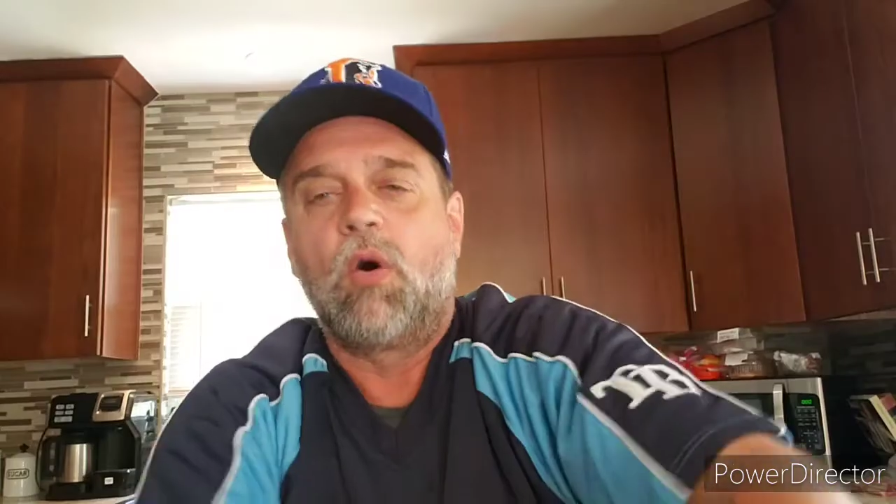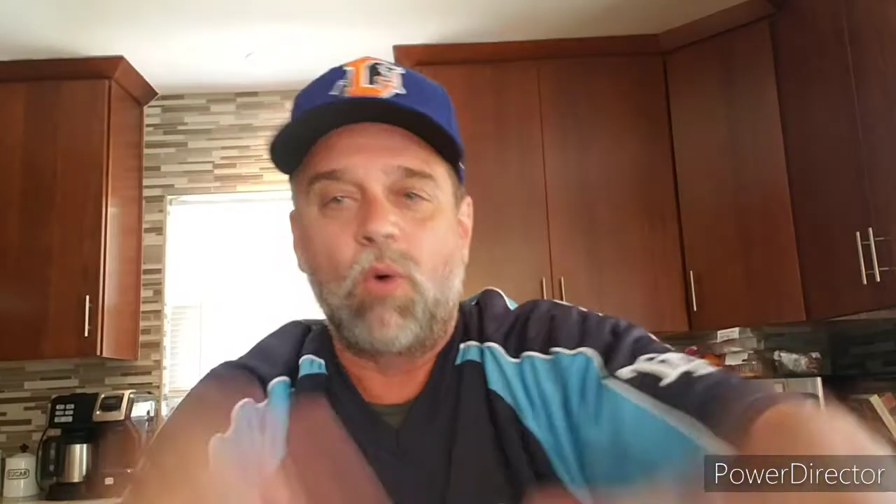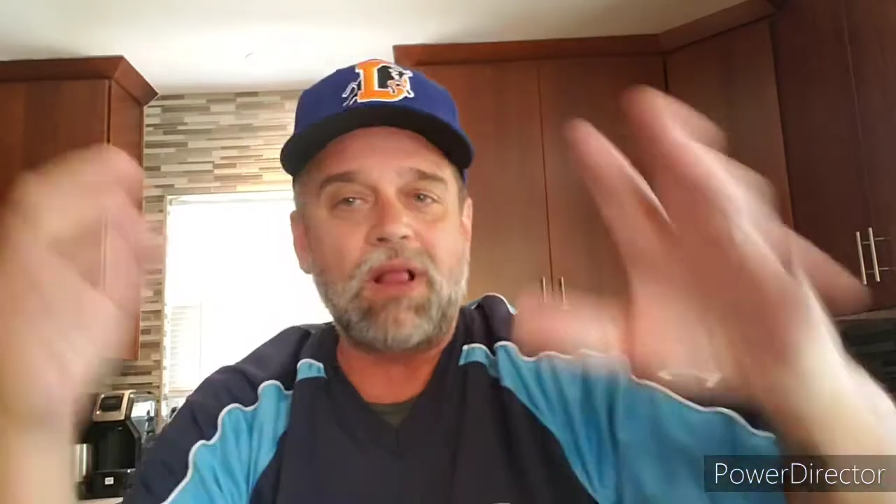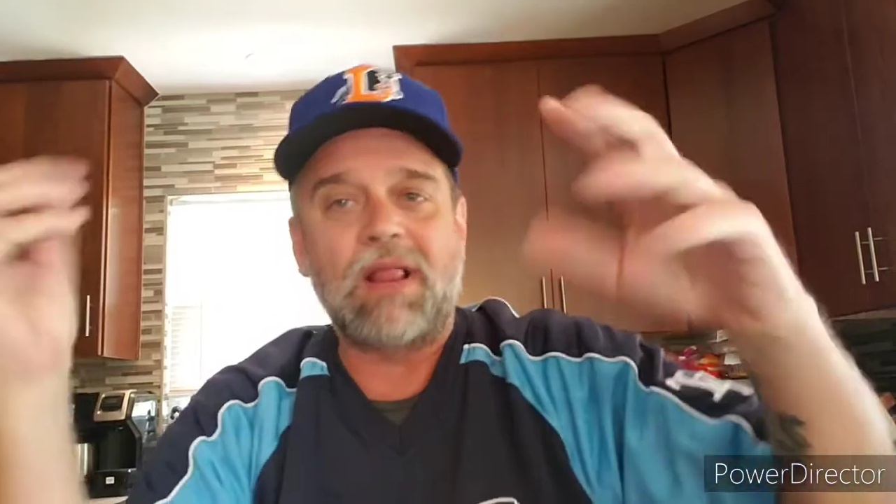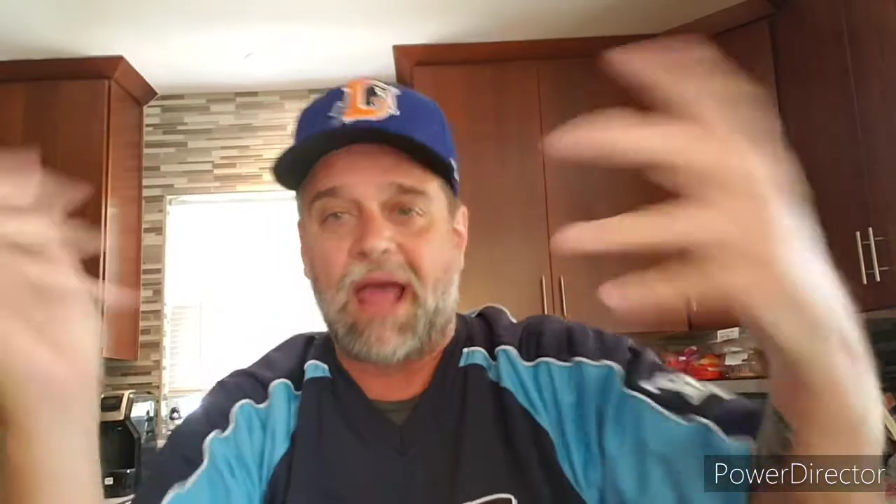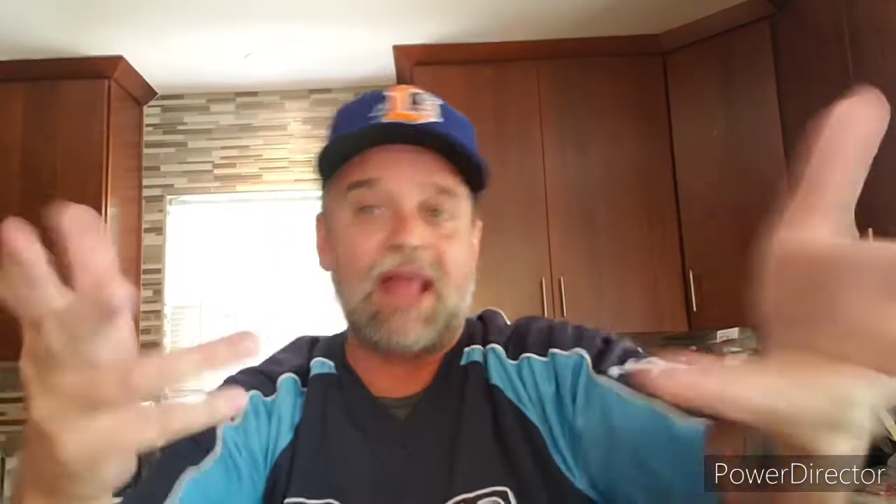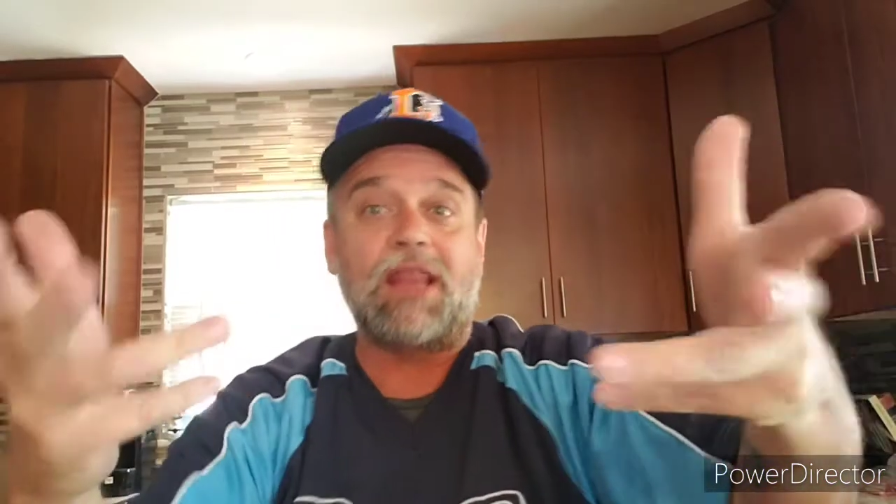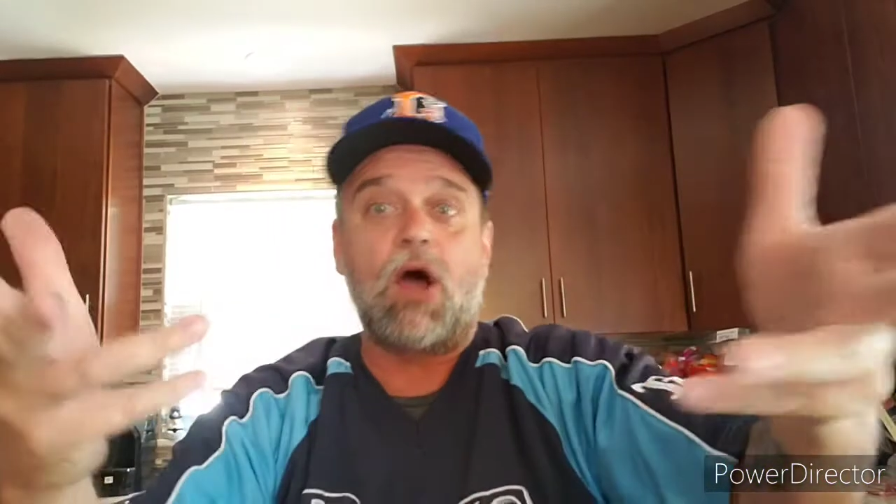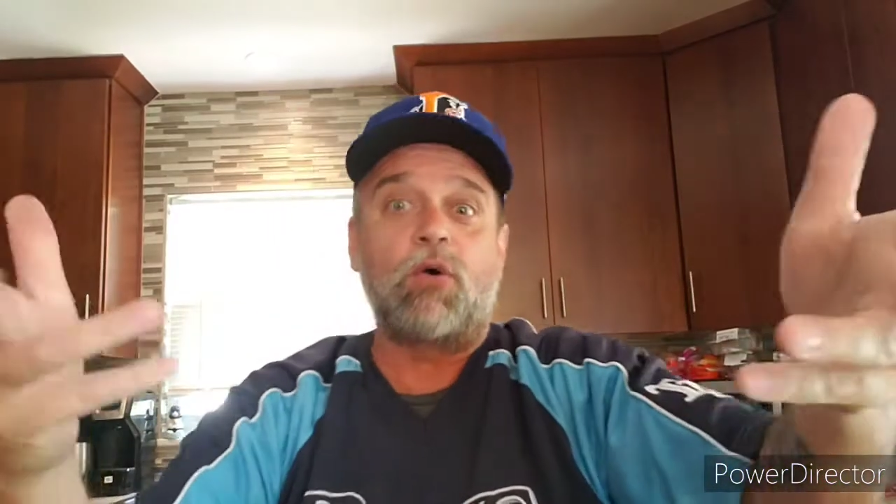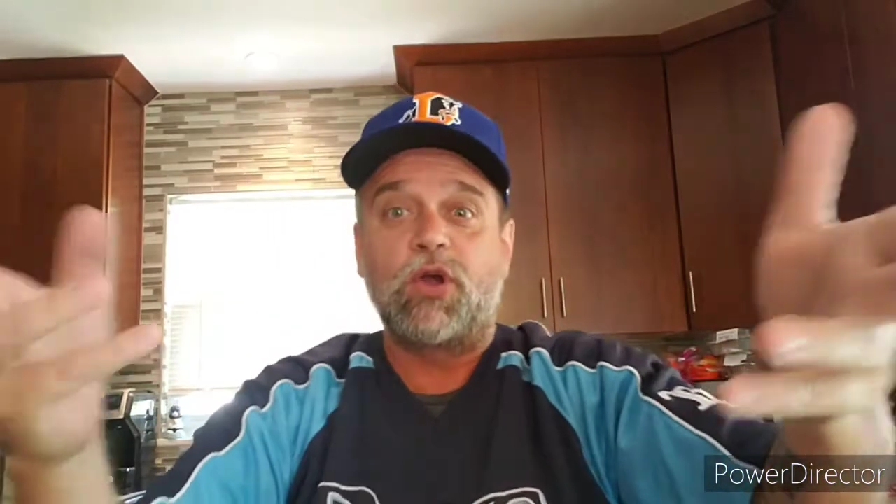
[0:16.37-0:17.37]
Well,
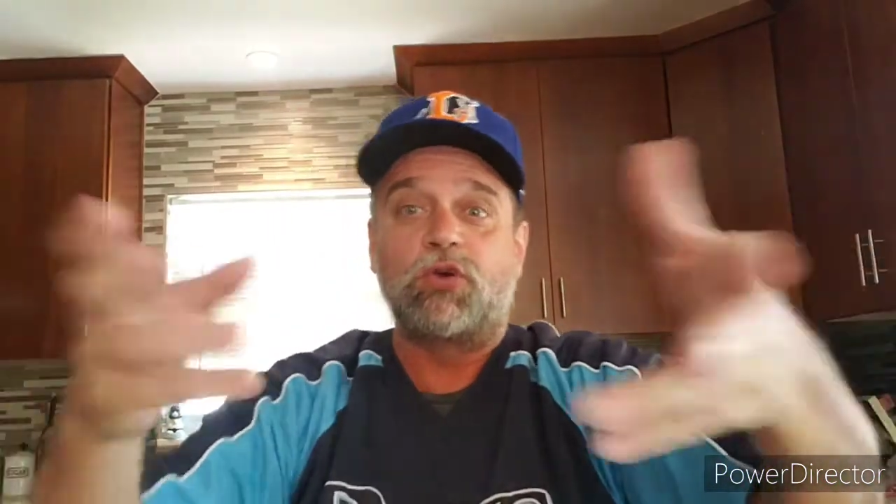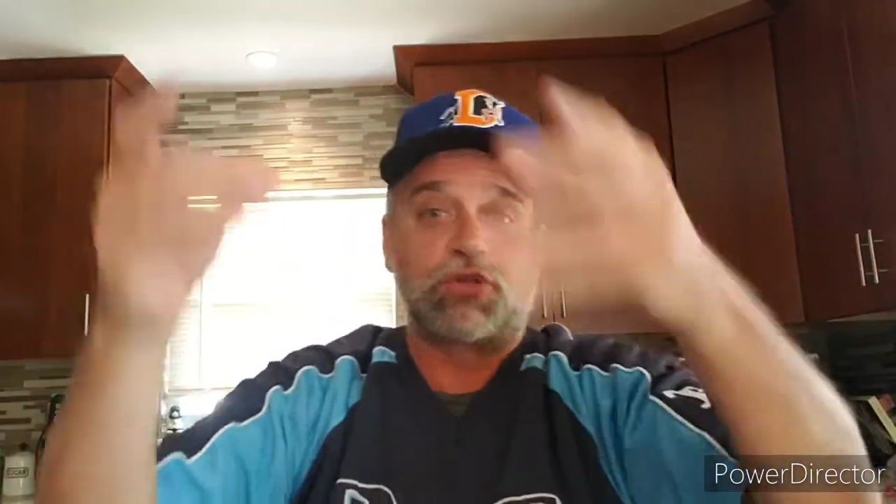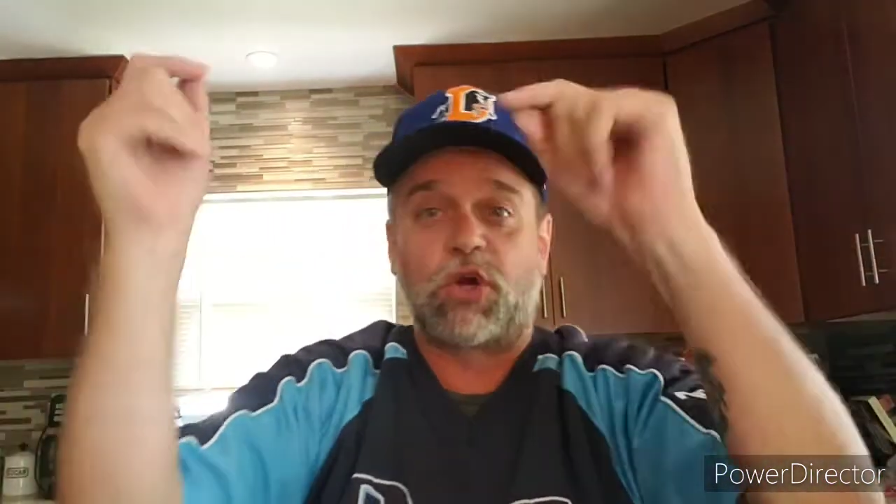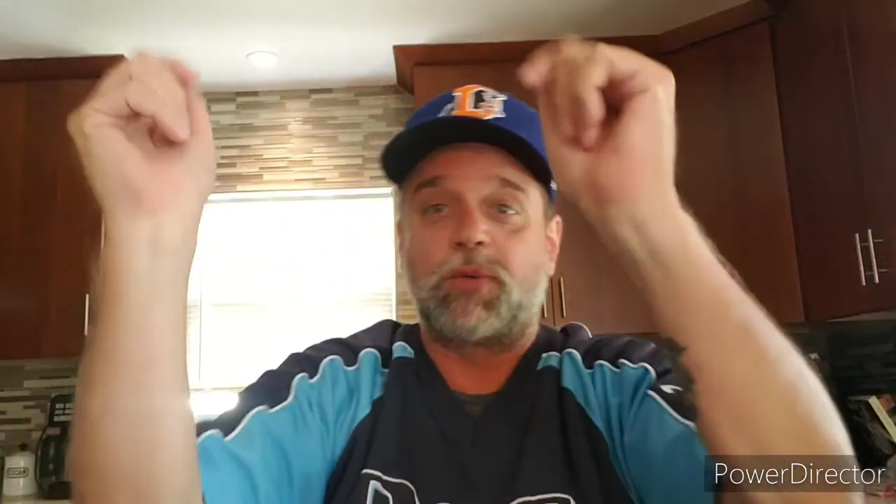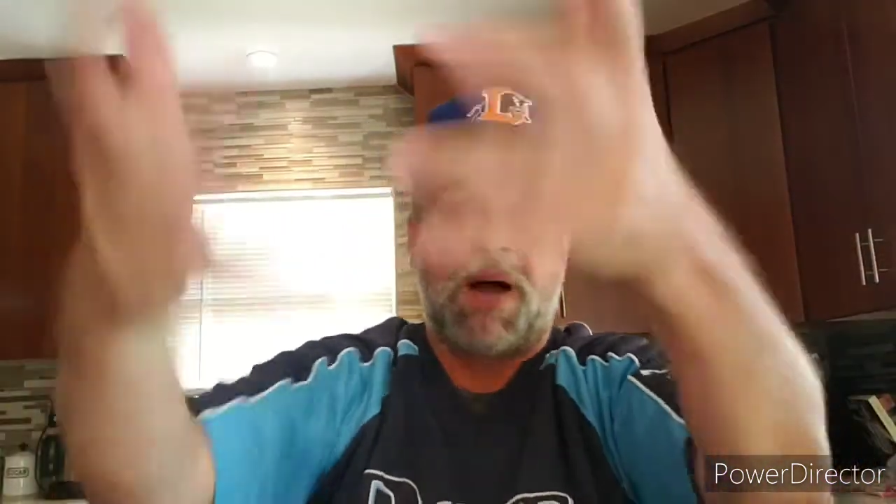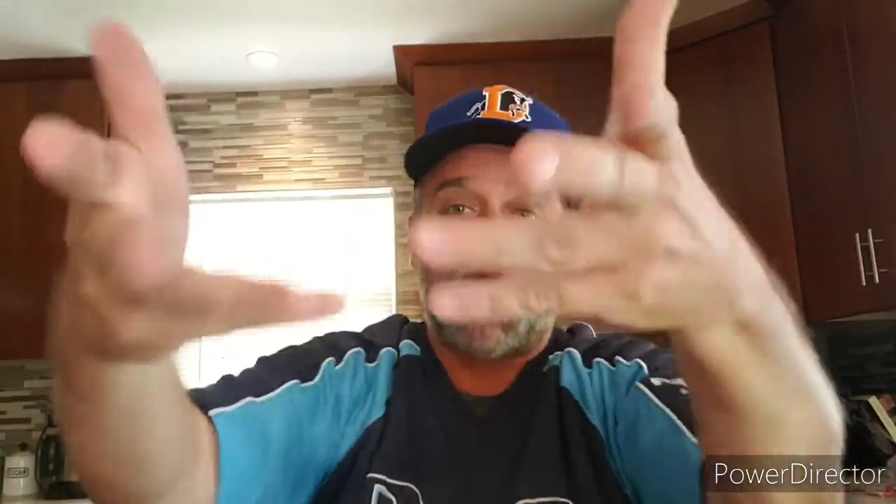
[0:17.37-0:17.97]
hello YouTube,